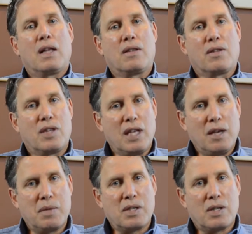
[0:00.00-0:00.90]
The
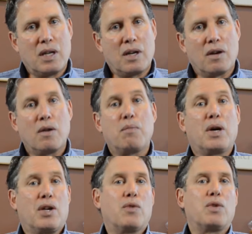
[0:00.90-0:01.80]
theme is there,
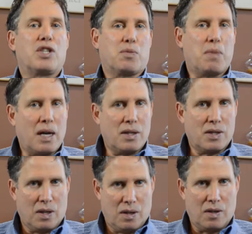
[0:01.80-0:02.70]
but your response
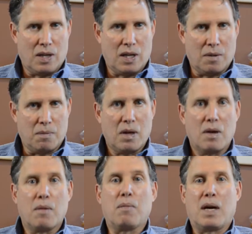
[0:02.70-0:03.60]
to the theme
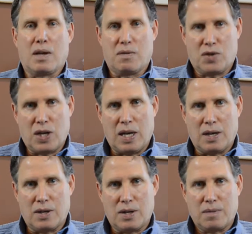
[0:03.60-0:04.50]
might have
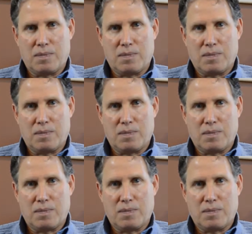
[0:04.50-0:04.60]
changed.